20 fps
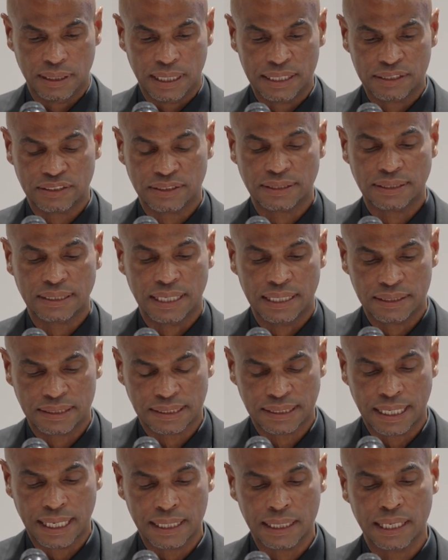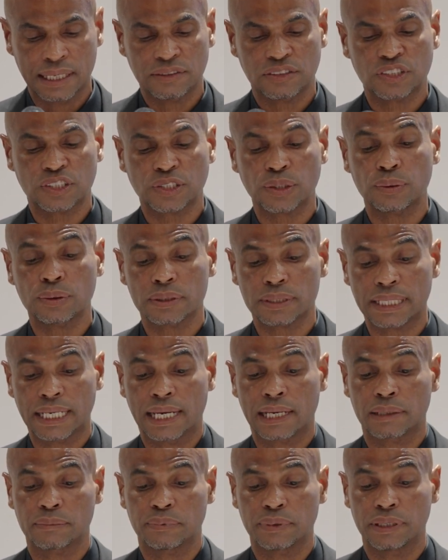a stylized solar
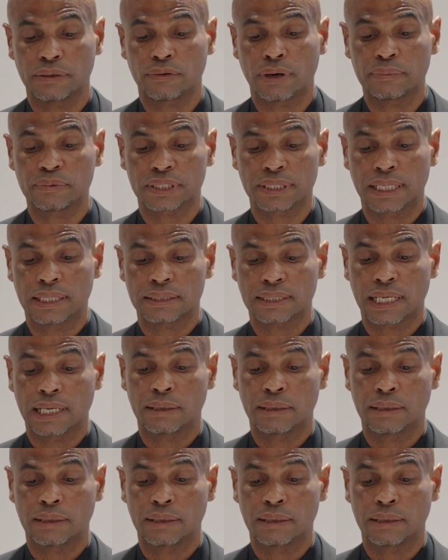canopy represents